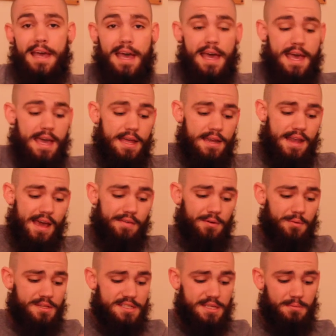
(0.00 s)
and
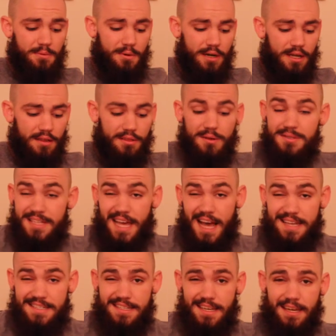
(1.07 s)
everyone seemed pretty
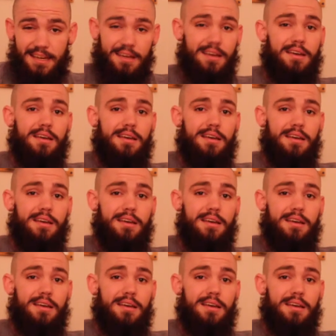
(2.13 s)
enthusiastic.